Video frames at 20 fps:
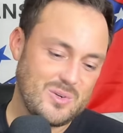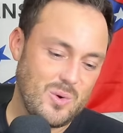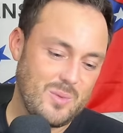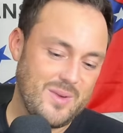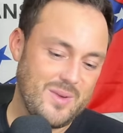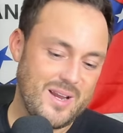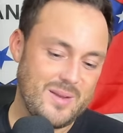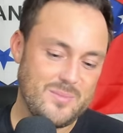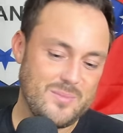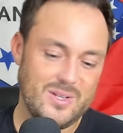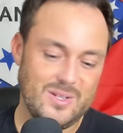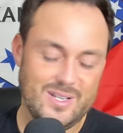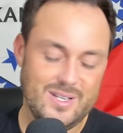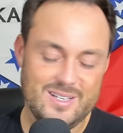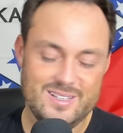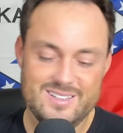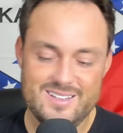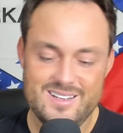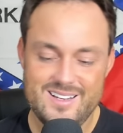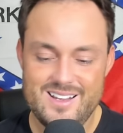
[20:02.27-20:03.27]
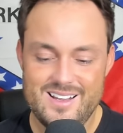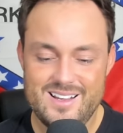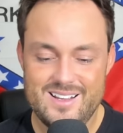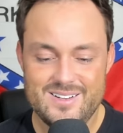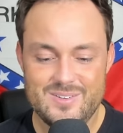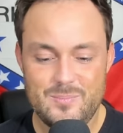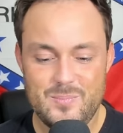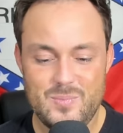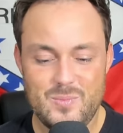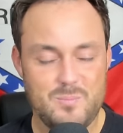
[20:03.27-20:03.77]
Bank building.
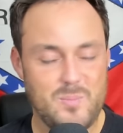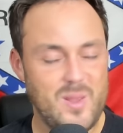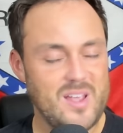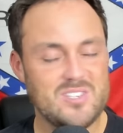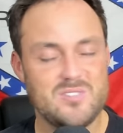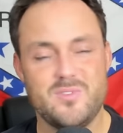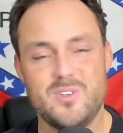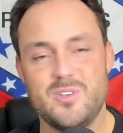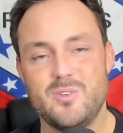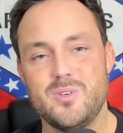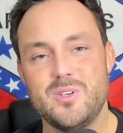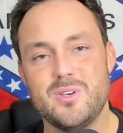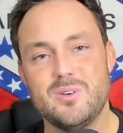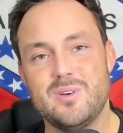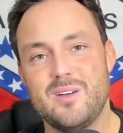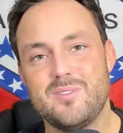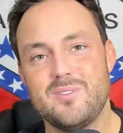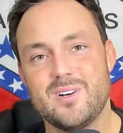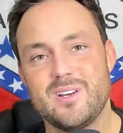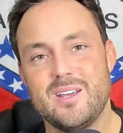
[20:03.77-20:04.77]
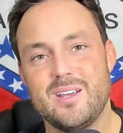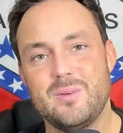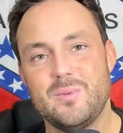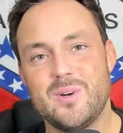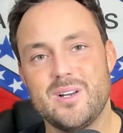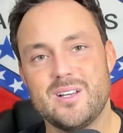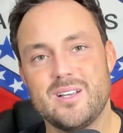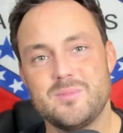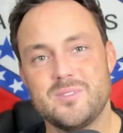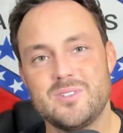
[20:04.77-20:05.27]
Best view you'll ever get
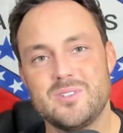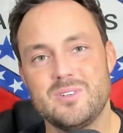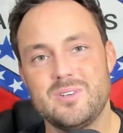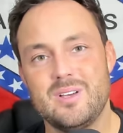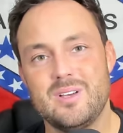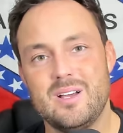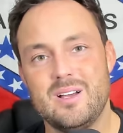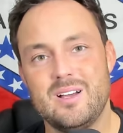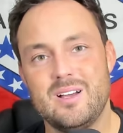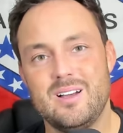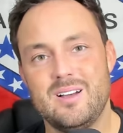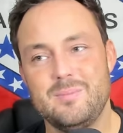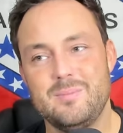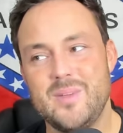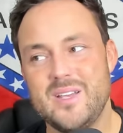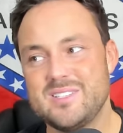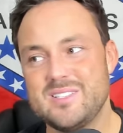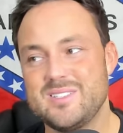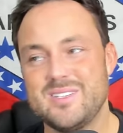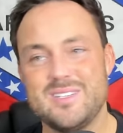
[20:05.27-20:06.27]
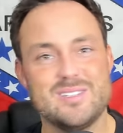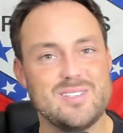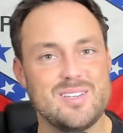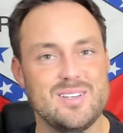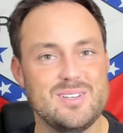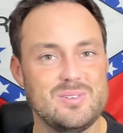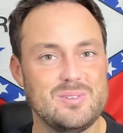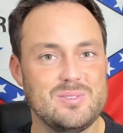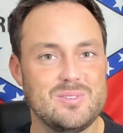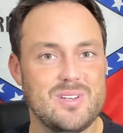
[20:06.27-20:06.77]
when it comes to a, a business
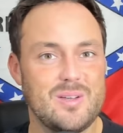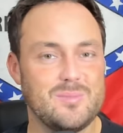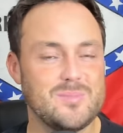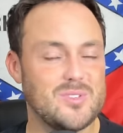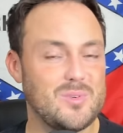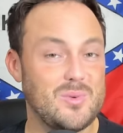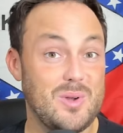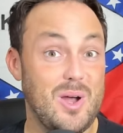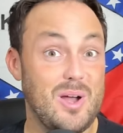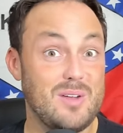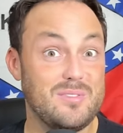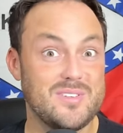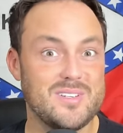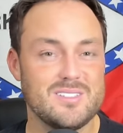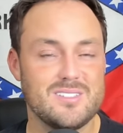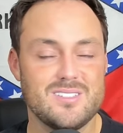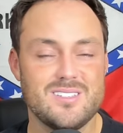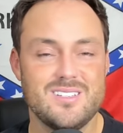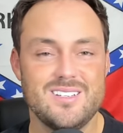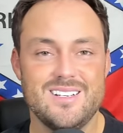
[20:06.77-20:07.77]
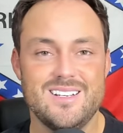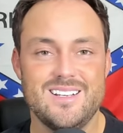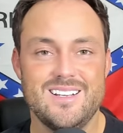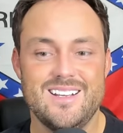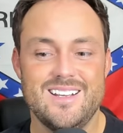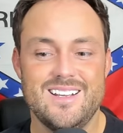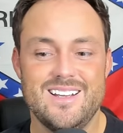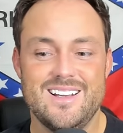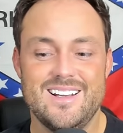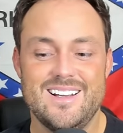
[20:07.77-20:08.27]
and comes to an office
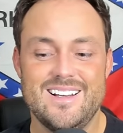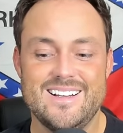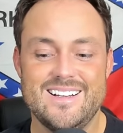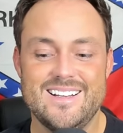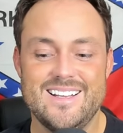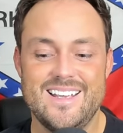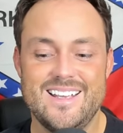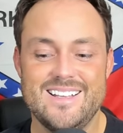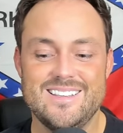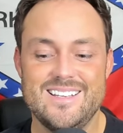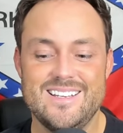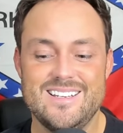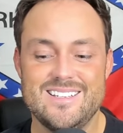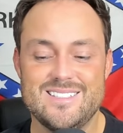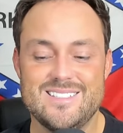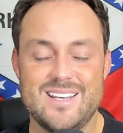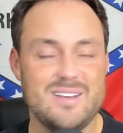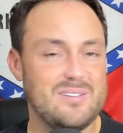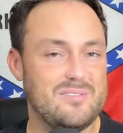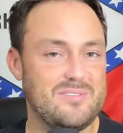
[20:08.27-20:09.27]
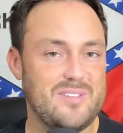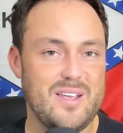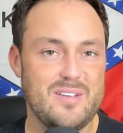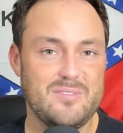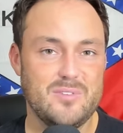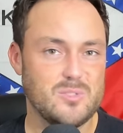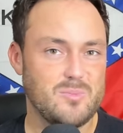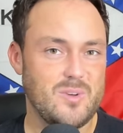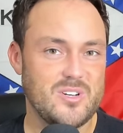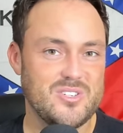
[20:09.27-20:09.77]
uh, in the city of
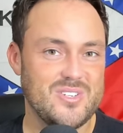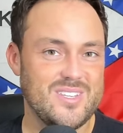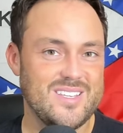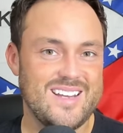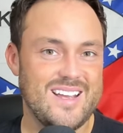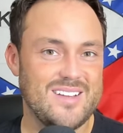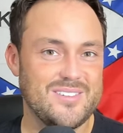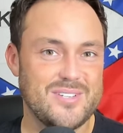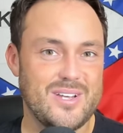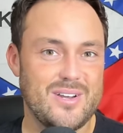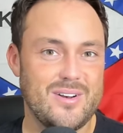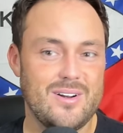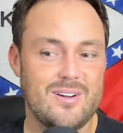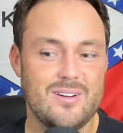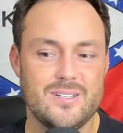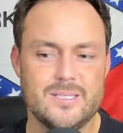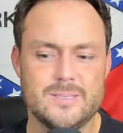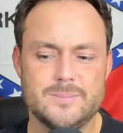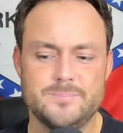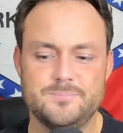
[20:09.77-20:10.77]
Fayetteville, especially in the downtown area.